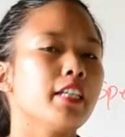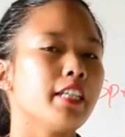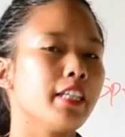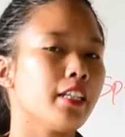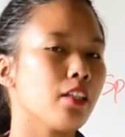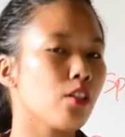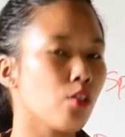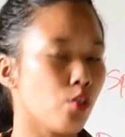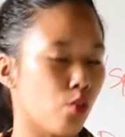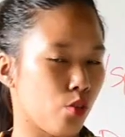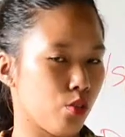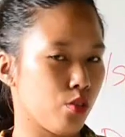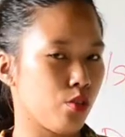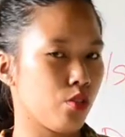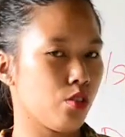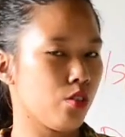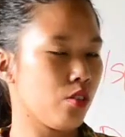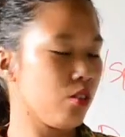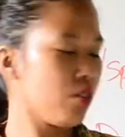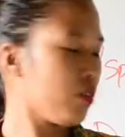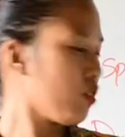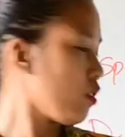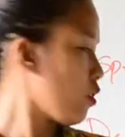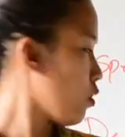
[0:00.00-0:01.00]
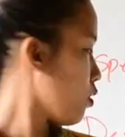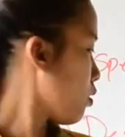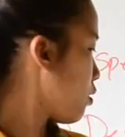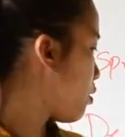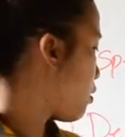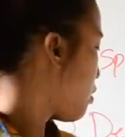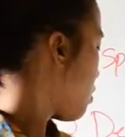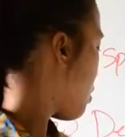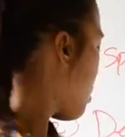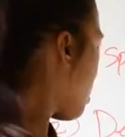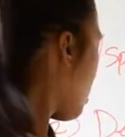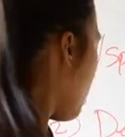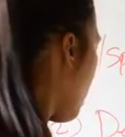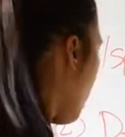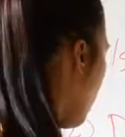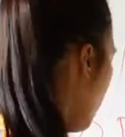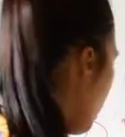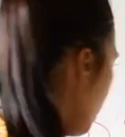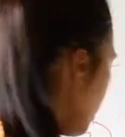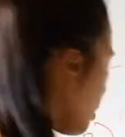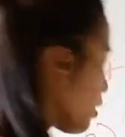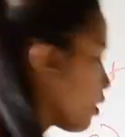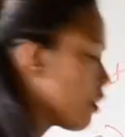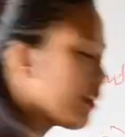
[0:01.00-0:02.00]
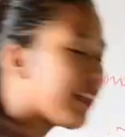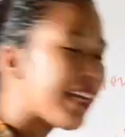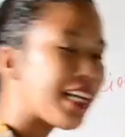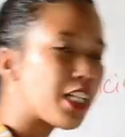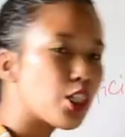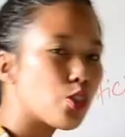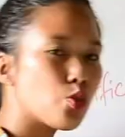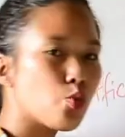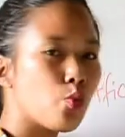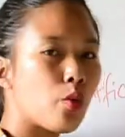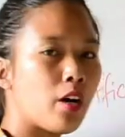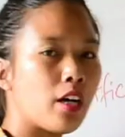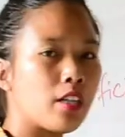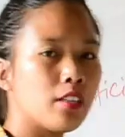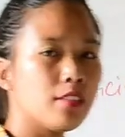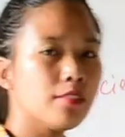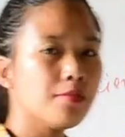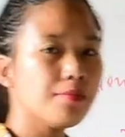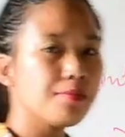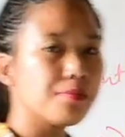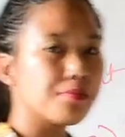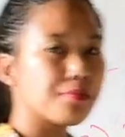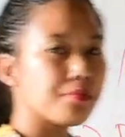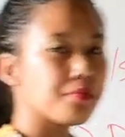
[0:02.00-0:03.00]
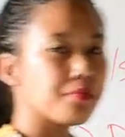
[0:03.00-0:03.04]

heat loss. So the next one,